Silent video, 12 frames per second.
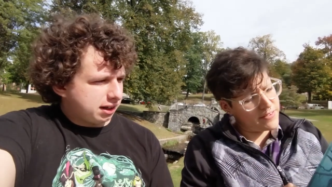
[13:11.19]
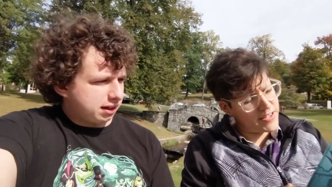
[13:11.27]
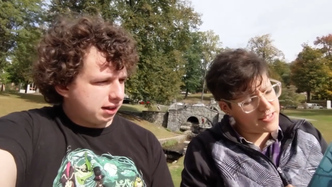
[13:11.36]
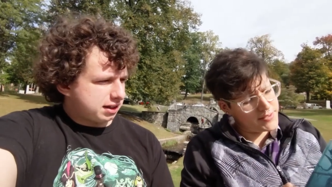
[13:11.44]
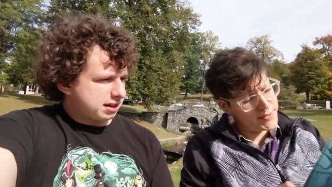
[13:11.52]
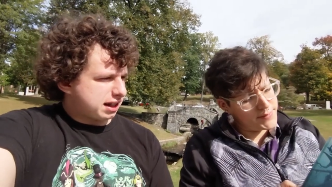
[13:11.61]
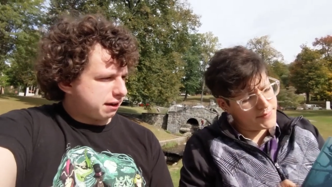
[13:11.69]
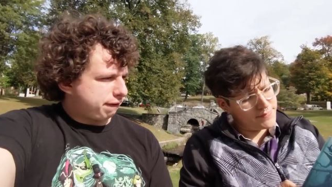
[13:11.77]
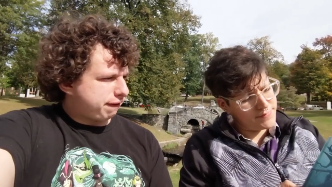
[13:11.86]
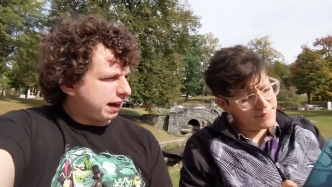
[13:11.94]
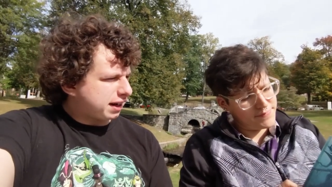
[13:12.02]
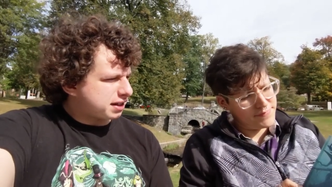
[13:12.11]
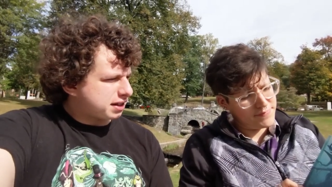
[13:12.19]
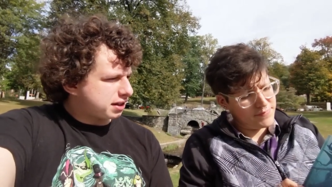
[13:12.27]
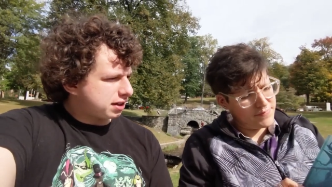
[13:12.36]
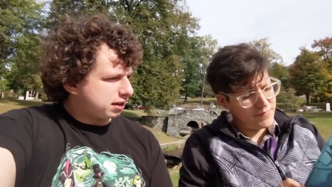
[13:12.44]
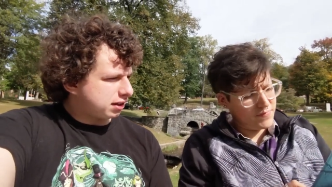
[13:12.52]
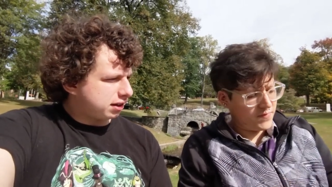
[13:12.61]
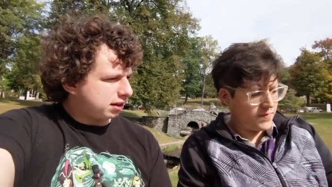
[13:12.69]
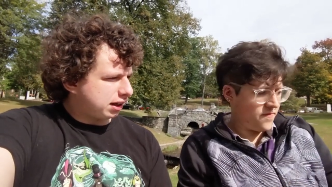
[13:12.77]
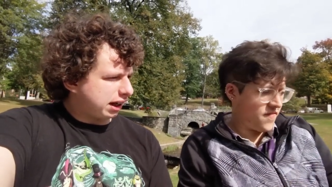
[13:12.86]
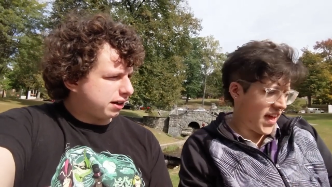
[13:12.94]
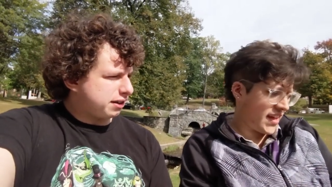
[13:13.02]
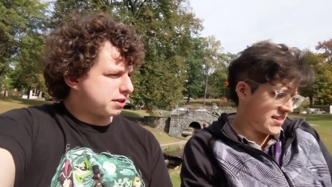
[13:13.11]
Speaker 1: I believe yes. Cinefex.
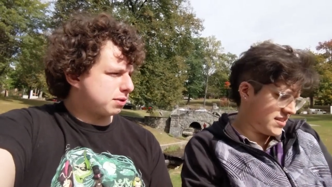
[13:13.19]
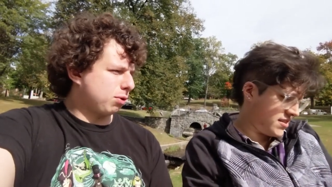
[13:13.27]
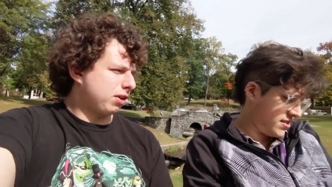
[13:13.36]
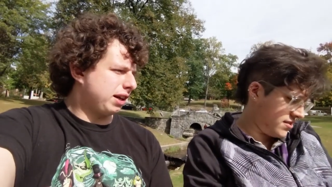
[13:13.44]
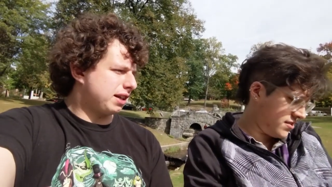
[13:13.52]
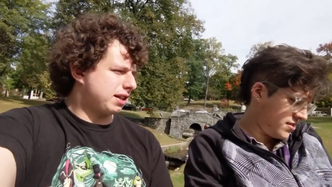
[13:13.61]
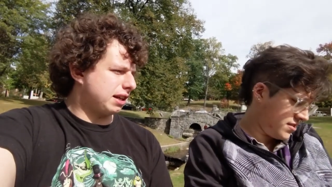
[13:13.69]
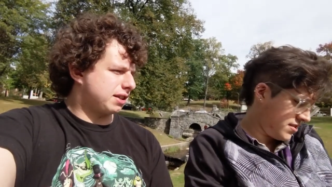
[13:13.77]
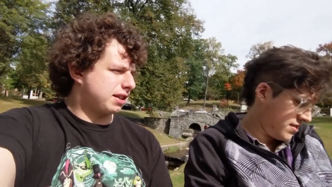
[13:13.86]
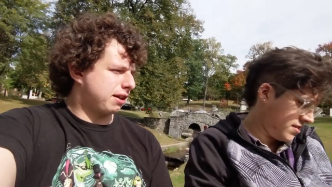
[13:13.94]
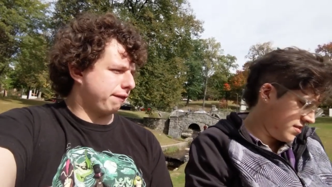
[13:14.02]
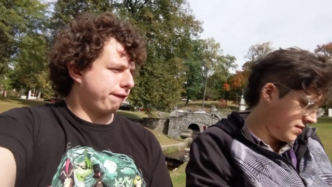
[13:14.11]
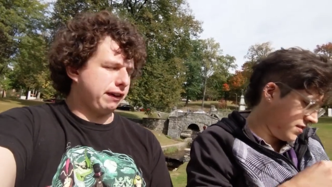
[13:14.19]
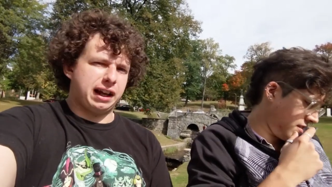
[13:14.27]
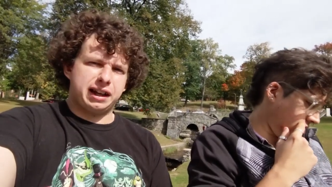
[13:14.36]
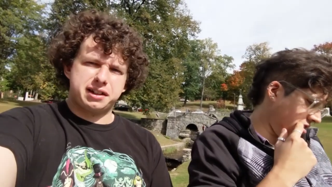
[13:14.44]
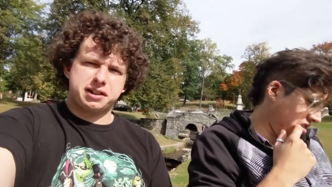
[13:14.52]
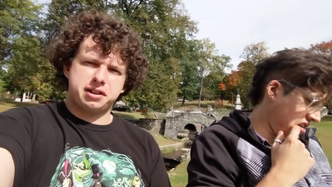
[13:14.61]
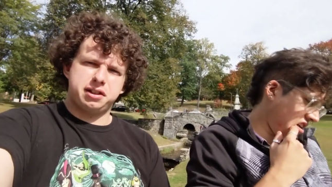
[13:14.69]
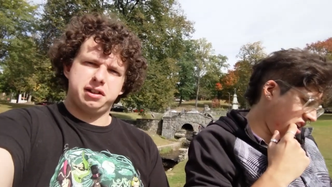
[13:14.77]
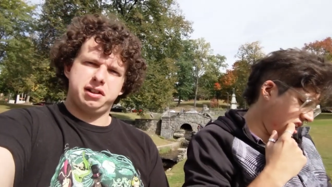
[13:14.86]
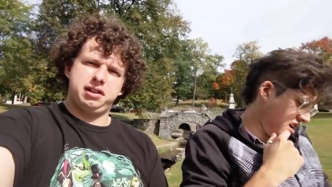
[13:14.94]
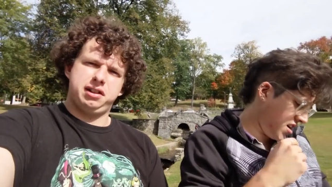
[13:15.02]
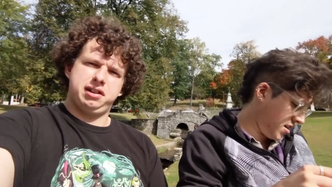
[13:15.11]
I could have sworn he said Cineflex.
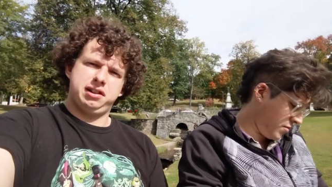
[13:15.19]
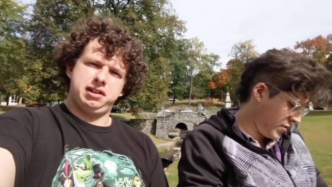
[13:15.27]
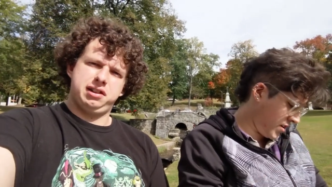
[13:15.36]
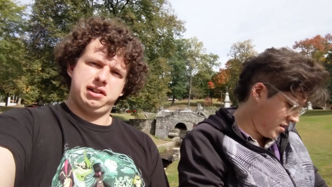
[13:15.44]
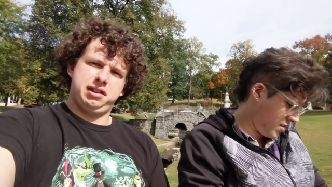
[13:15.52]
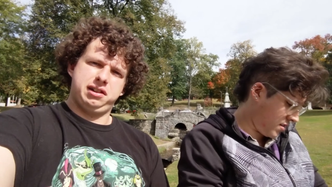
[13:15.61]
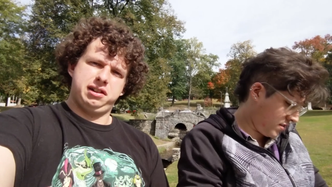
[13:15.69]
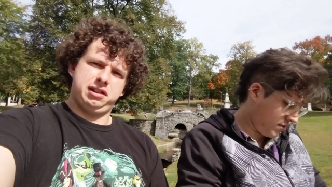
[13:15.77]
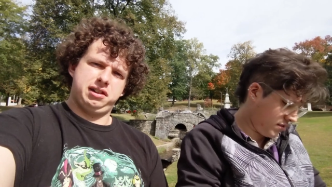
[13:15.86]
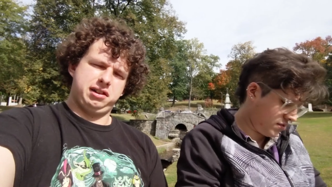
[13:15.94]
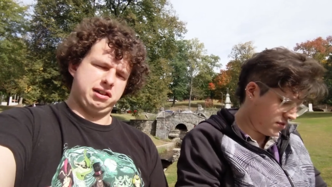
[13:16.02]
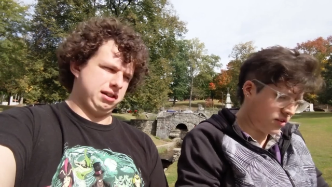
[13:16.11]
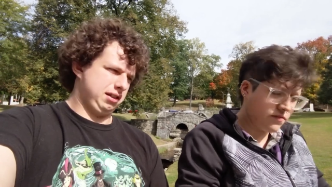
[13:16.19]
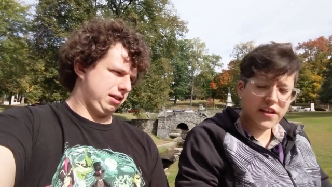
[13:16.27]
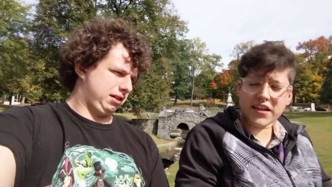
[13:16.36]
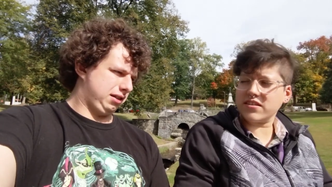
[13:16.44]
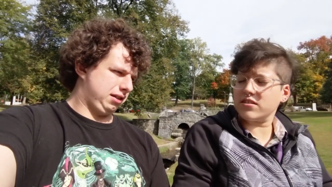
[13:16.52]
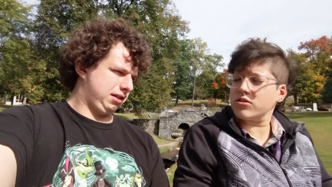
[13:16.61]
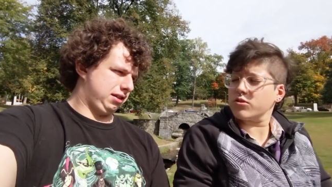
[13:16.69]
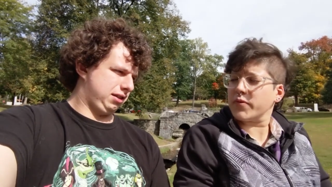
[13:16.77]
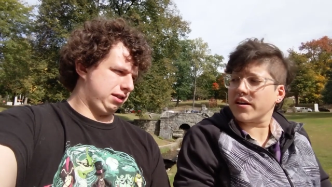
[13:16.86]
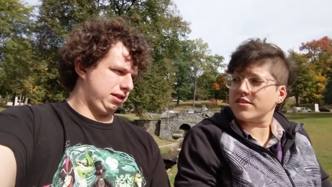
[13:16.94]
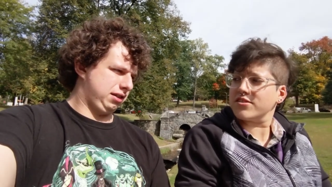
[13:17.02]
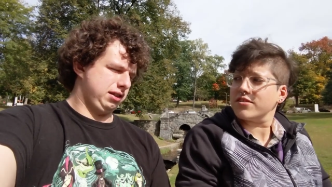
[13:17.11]
Speaker 2: Uh, well, you're flexing too
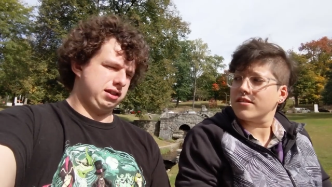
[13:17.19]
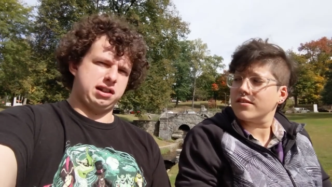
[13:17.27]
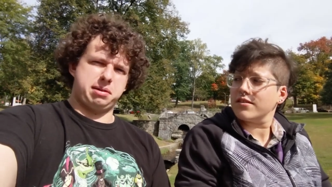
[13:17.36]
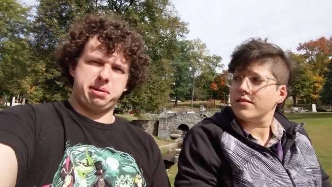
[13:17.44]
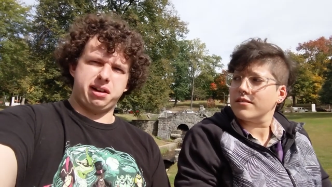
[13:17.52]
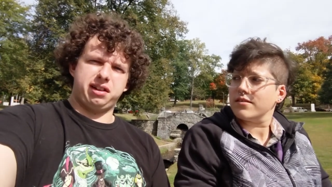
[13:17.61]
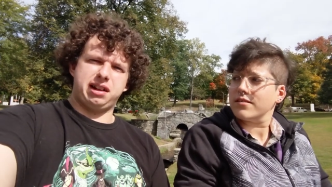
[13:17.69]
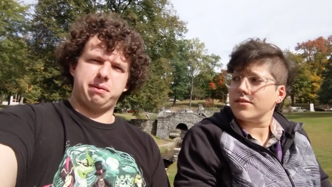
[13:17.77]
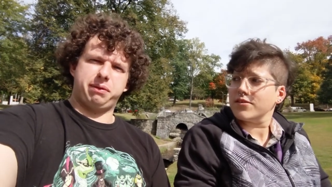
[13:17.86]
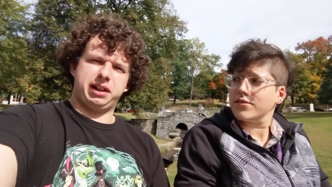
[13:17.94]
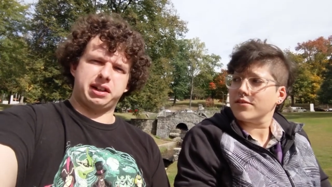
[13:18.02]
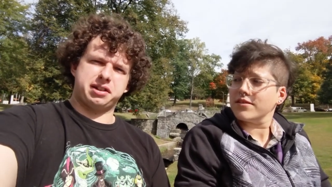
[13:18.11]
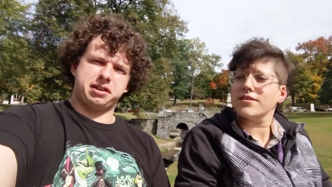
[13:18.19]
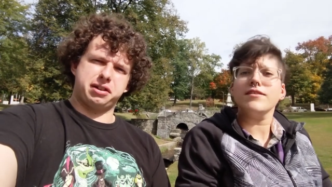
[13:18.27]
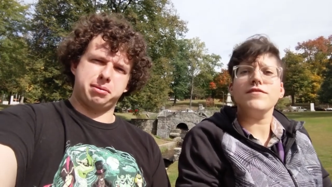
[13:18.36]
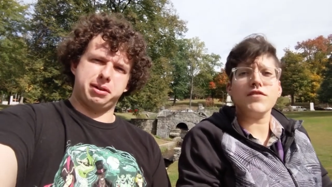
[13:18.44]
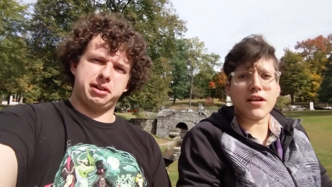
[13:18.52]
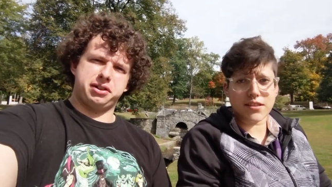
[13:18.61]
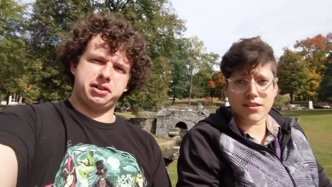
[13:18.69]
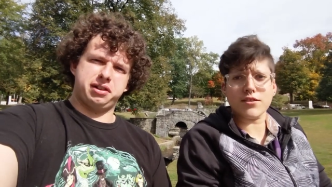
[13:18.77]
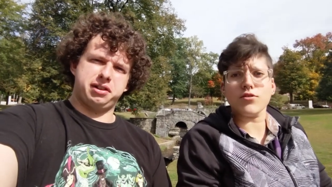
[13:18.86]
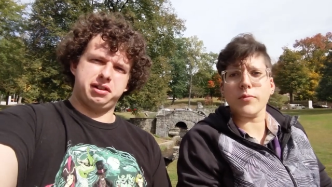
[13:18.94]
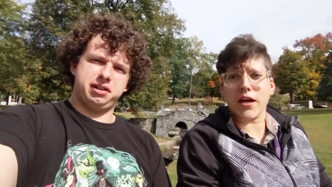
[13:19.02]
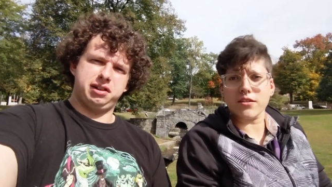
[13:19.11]
much.
Speaker 1: Apparently, I'm flexing too much. Flexing
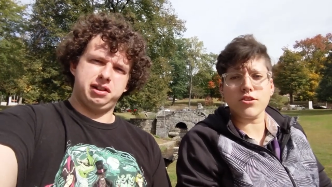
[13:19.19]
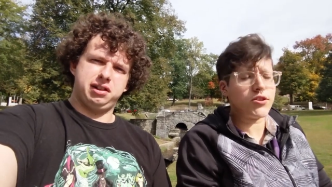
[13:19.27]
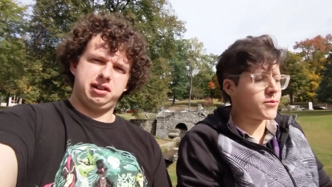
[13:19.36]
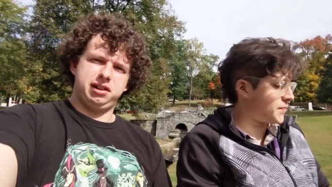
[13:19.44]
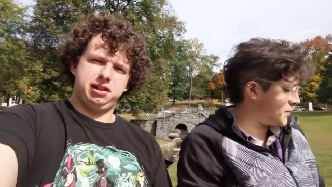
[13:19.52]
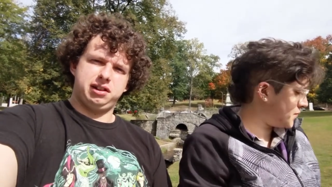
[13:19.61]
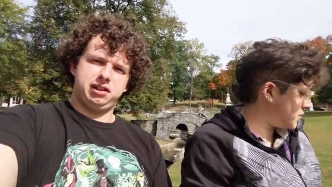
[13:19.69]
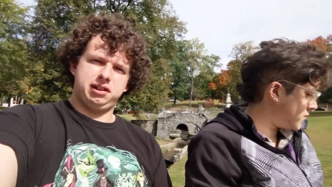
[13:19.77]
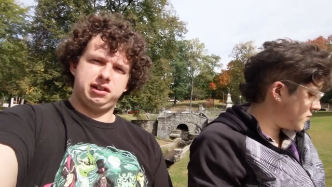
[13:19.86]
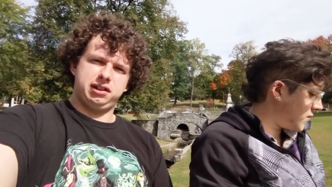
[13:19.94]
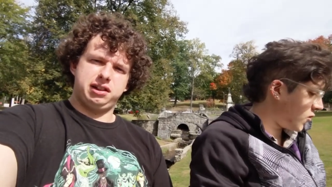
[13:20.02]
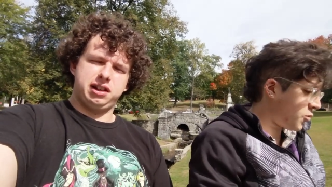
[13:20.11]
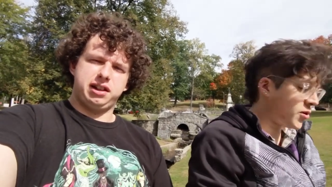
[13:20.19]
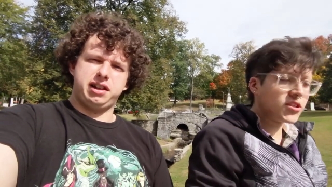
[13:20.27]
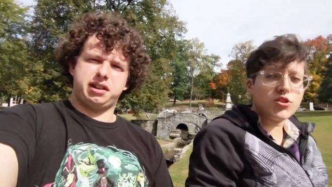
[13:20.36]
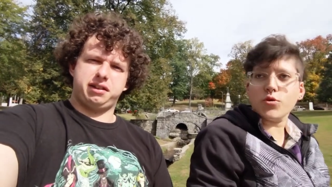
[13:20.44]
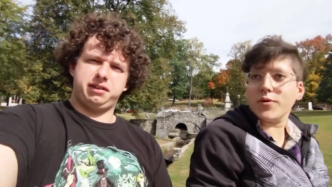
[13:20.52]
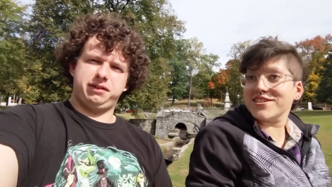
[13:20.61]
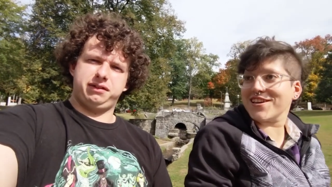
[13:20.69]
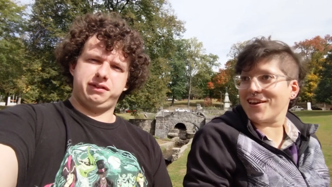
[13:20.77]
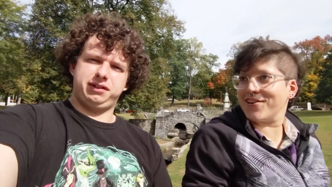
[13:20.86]
too much.
Speaker 2: We're putting it, too much